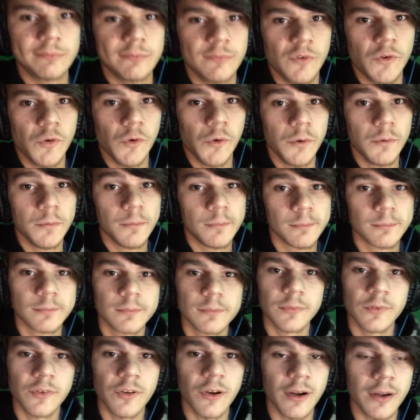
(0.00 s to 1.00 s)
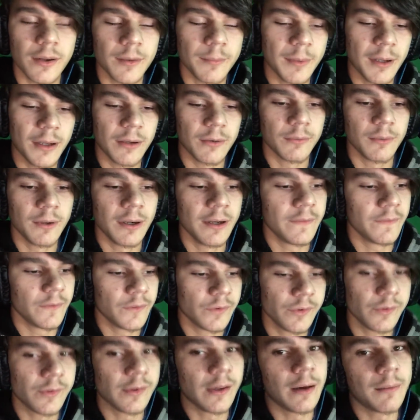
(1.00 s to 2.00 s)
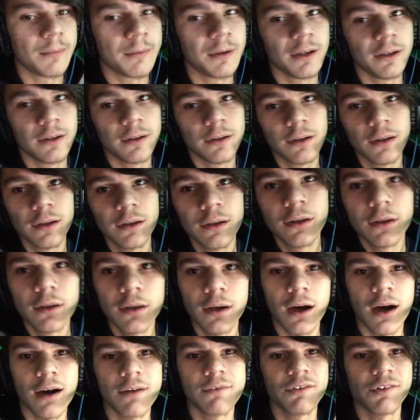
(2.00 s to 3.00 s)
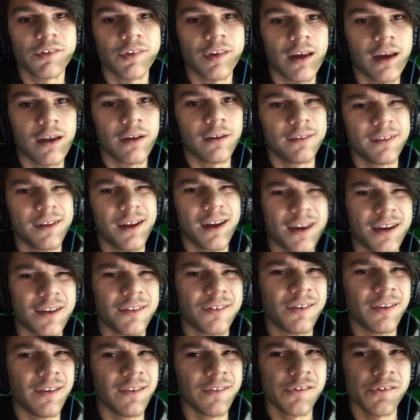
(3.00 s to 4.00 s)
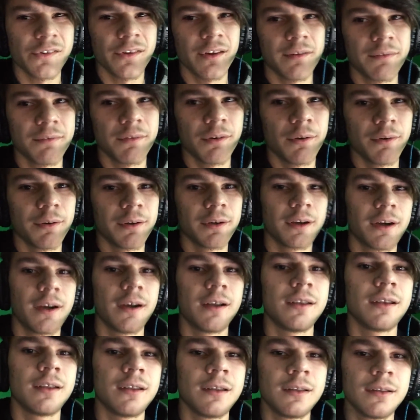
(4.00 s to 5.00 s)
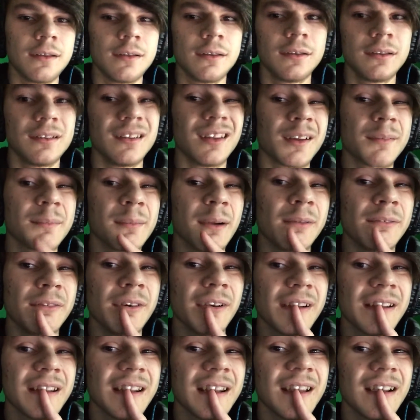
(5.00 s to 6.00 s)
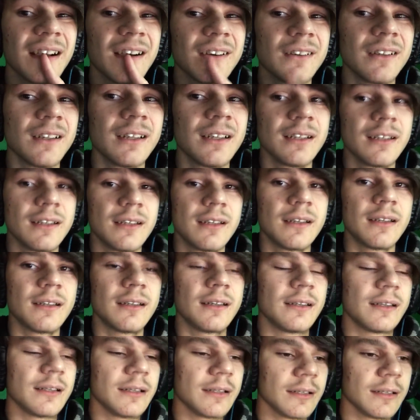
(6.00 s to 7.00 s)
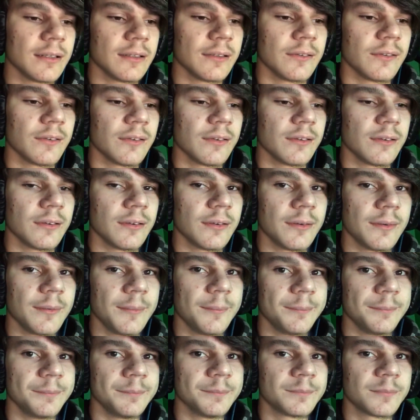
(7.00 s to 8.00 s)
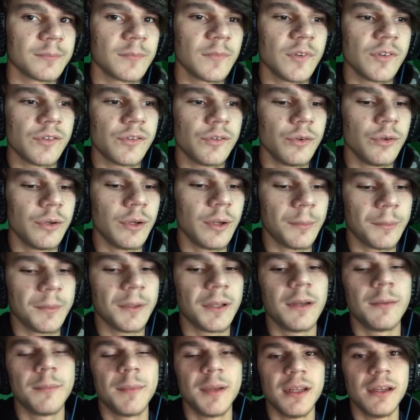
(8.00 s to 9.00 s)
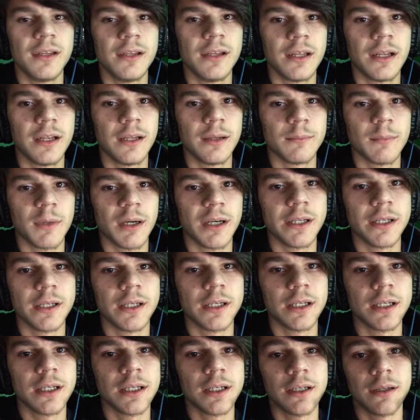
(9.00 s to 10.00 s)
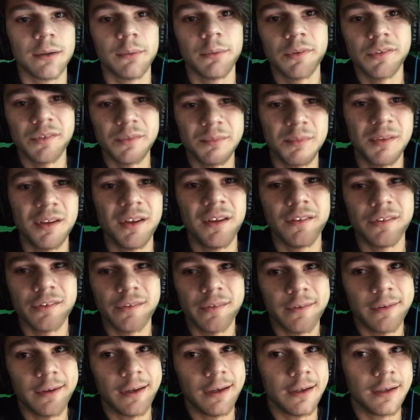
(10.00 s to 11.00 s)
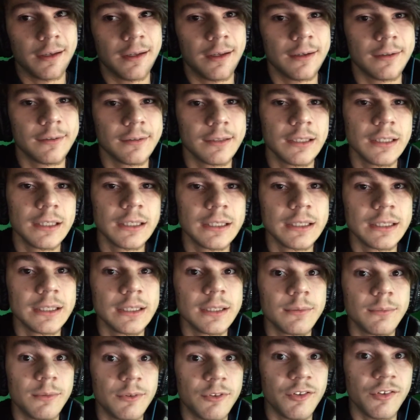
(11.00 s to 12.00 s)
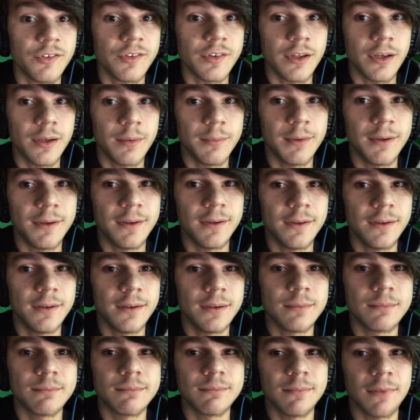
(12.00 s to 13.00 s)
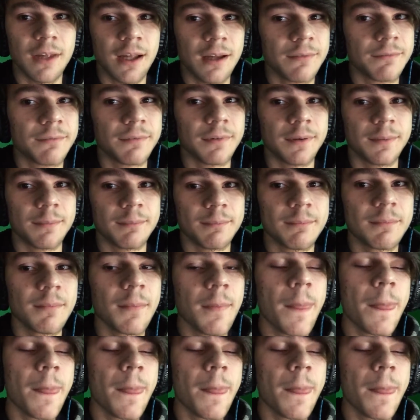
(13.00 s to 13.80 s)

soon, talking about why this is happening. I've just had a lot of teeth stuff going on, like my root canal, and um, soon I'm gonna be getting my uh, wisdom teeth taken out, which is gonna be not fun.